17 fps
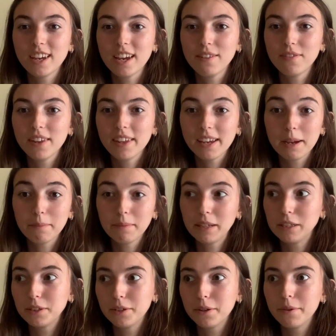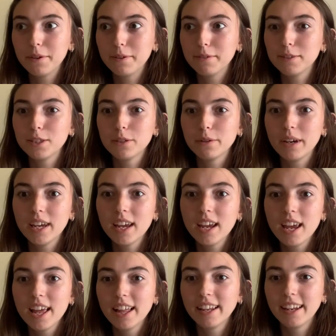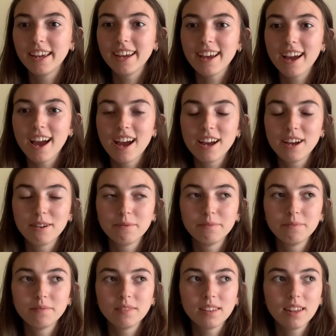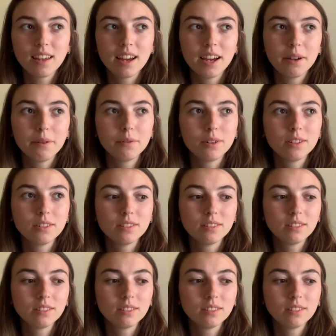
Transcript: I feel like I'm like so used to it. Like um, I will,